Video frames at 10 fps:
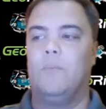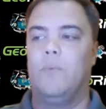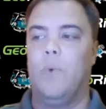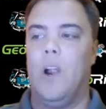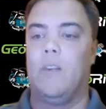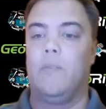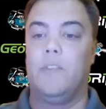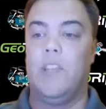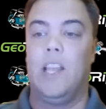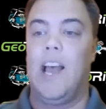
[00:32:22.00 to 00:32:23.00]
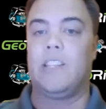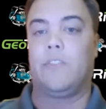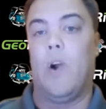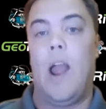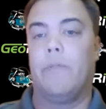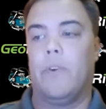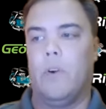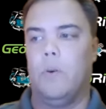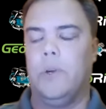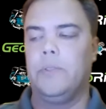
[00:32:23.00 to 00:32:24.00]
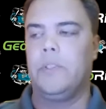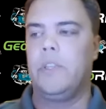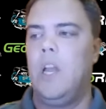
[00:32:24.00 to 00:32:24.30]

Where they last forever almost.